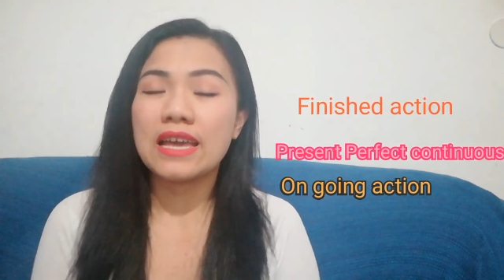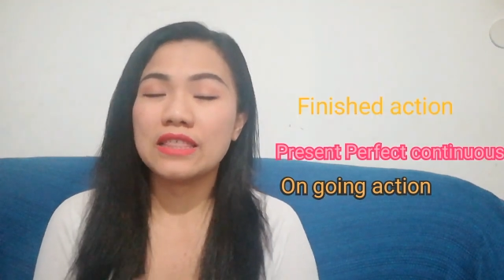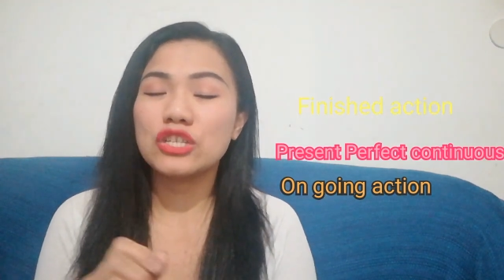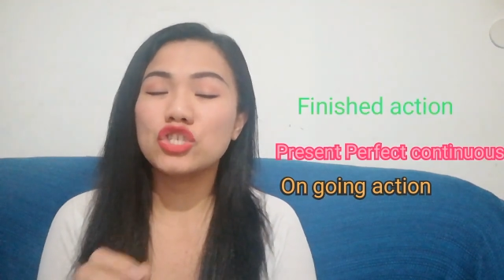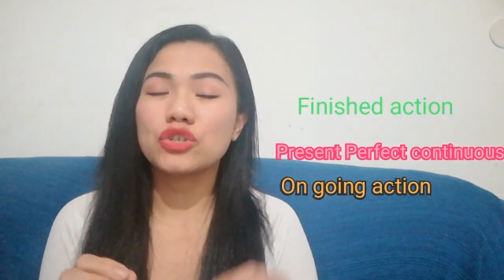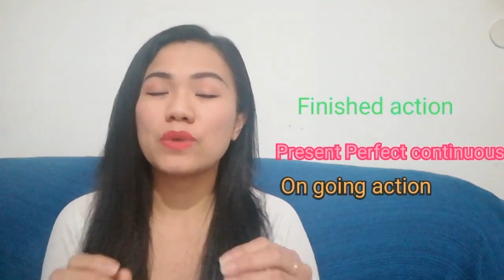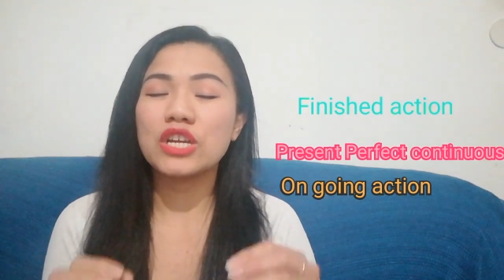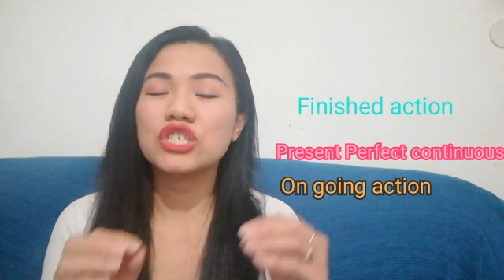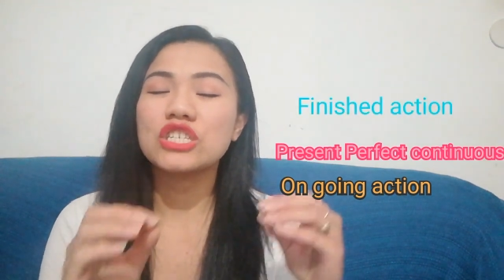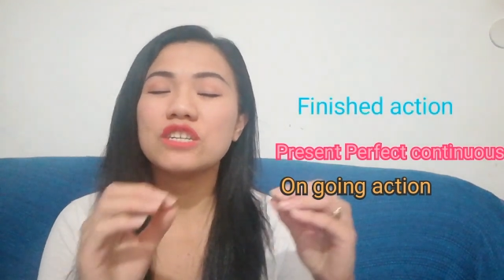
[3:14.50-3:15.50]
the
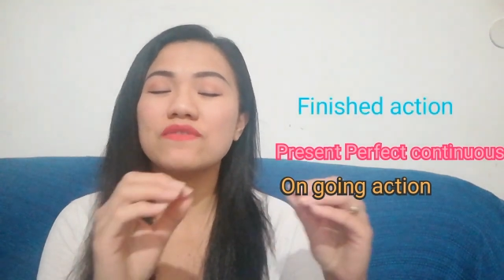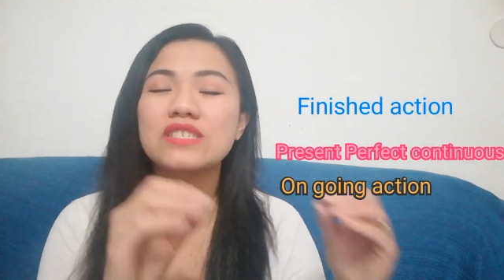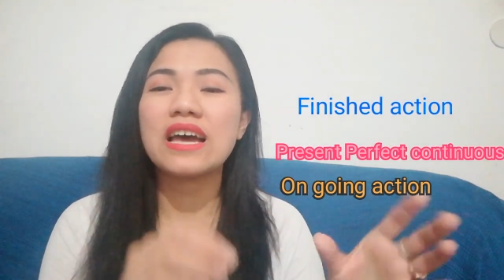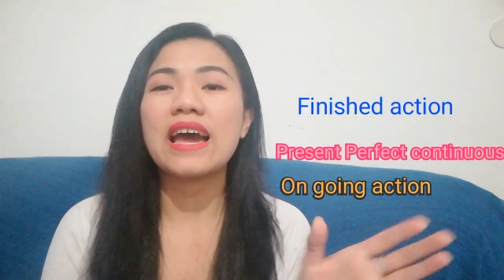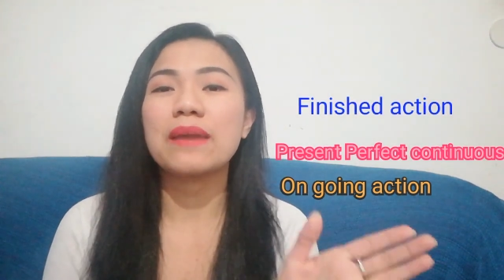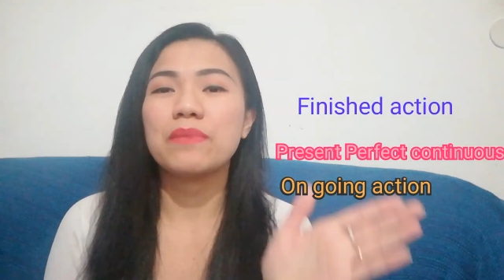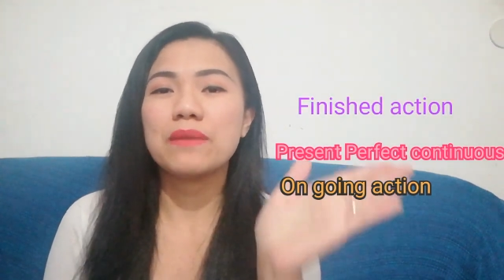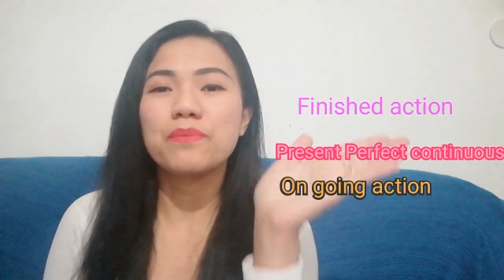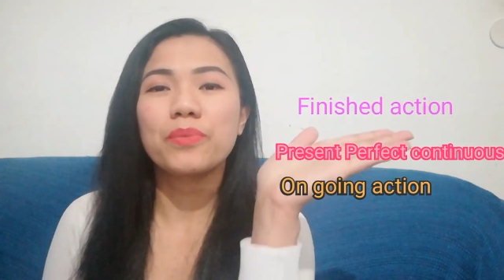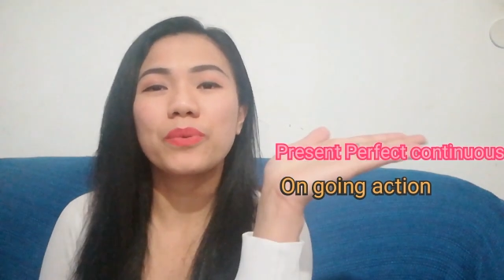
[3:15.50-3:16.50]
duration of time
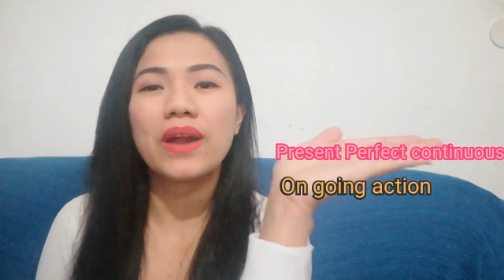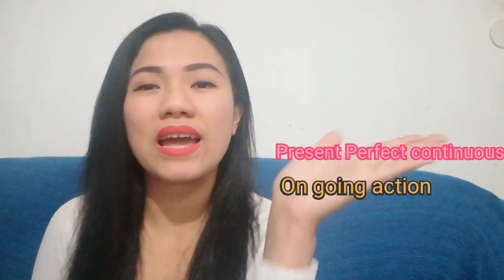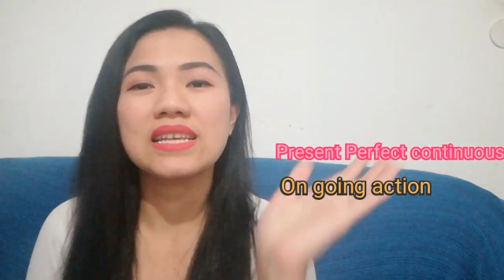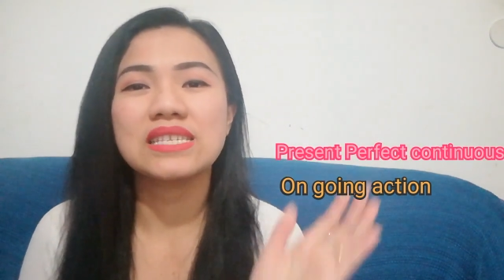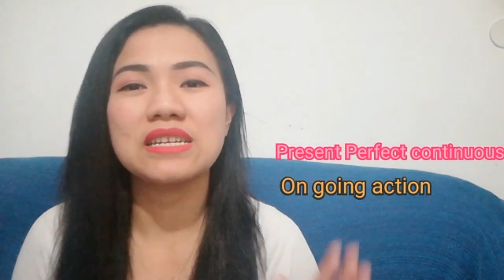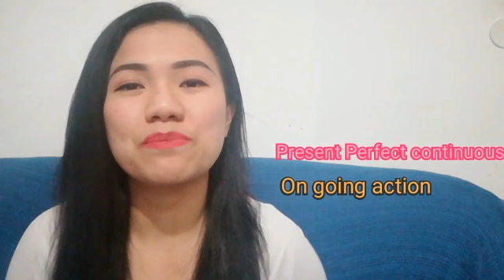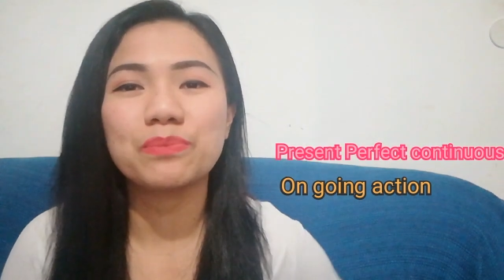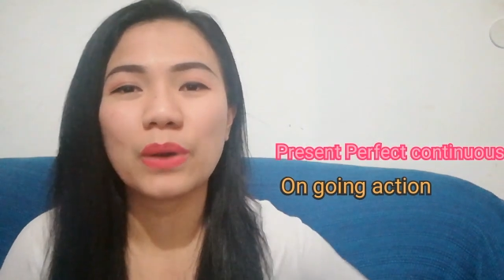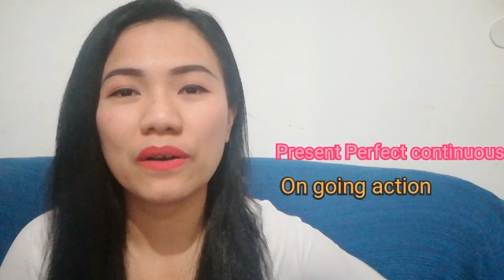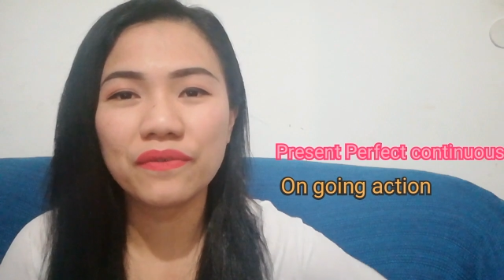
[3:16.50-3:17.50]
in present
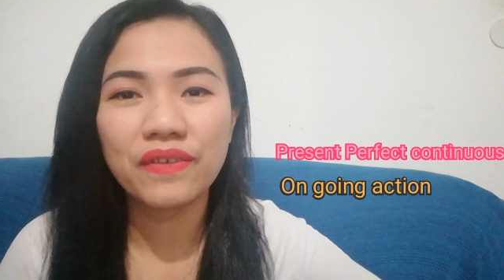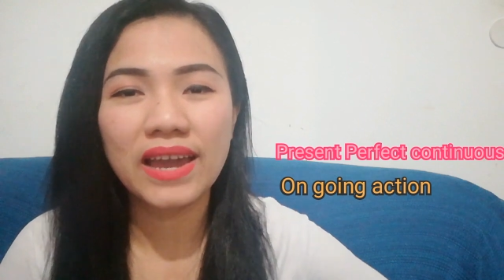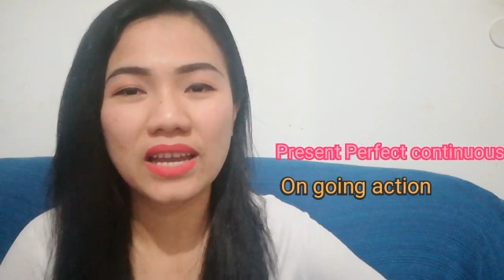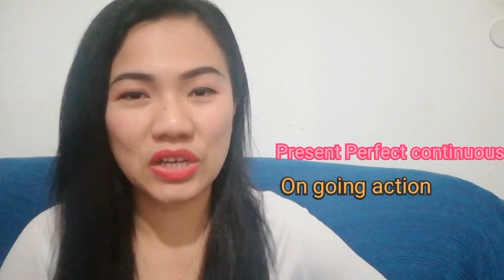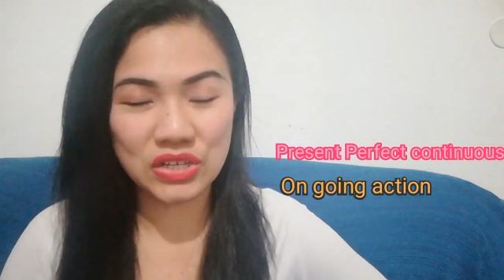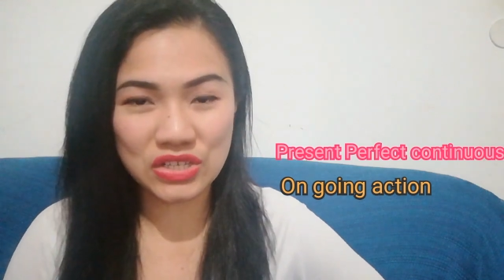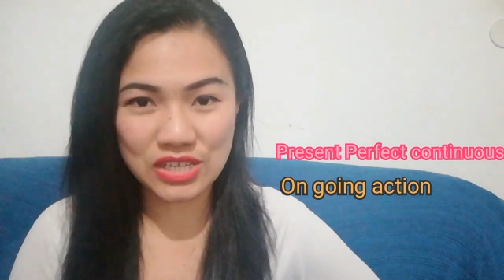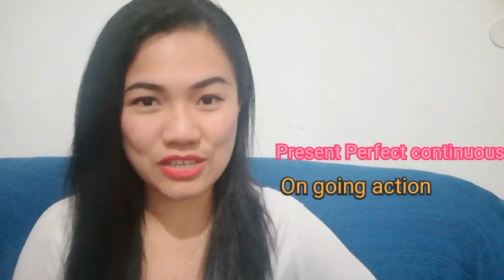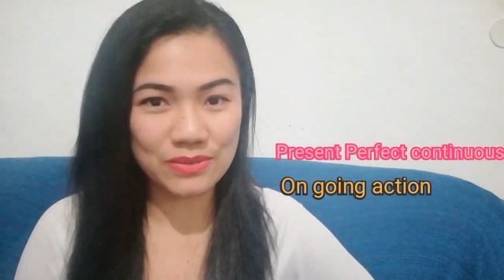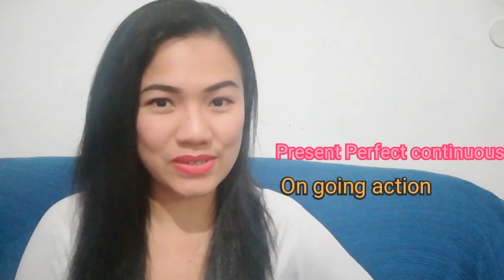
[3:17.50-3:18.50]
perfect
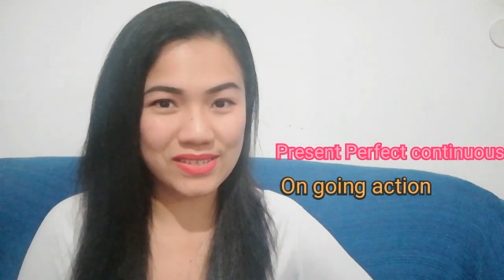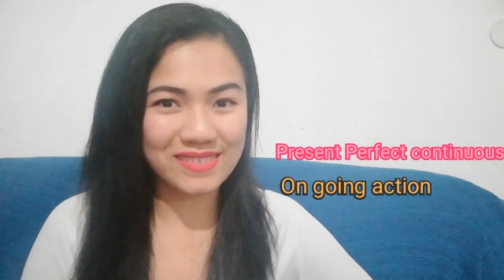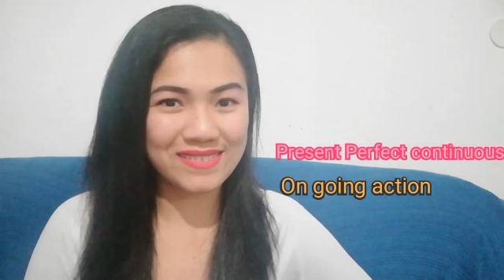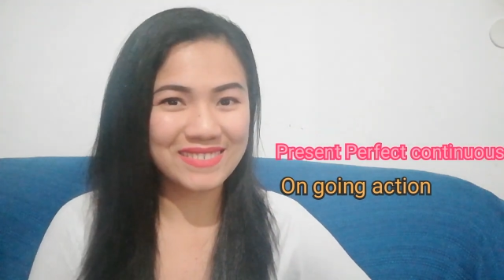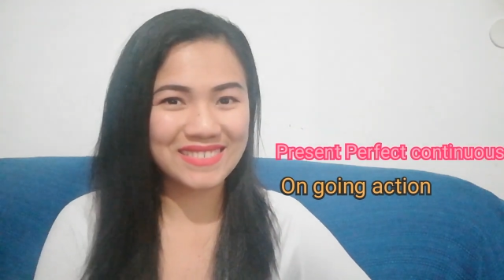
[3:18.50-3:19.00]
continuous.